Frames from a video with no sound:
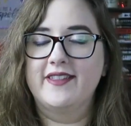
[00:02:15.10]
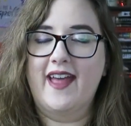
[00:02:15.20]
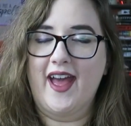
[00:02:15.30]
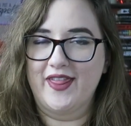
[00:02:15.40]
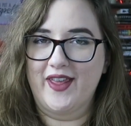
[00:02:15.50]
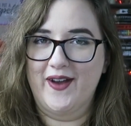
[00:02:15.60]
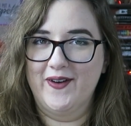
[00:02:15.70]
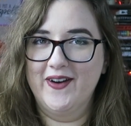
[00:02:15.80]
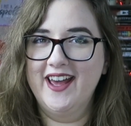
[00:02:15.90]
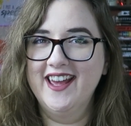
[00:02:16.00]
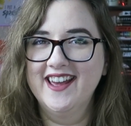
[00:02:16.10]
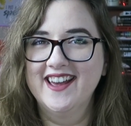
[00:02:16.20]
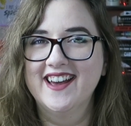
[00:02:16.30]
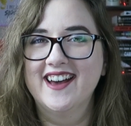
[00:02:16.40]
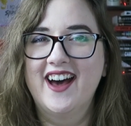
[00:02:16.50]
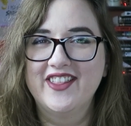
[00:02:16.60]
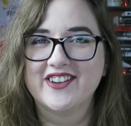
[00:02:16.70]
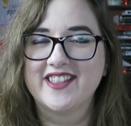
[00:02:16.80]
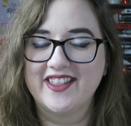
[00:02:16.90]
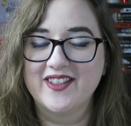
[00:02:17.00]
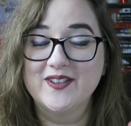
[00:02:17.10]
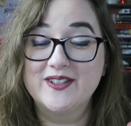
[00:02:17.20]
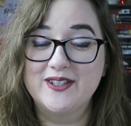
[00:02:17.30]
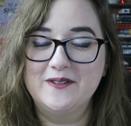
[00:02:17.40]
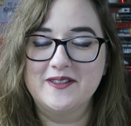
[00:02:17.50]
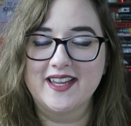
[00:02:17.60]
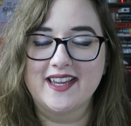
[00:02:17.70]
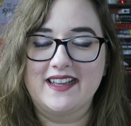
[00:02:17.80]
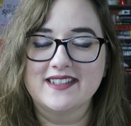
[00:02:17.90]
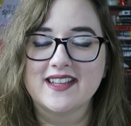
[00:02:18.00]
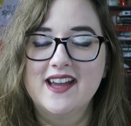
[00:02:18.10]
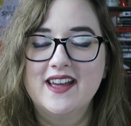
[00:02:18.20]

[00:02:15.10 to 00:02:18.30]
than that though, other than those two things,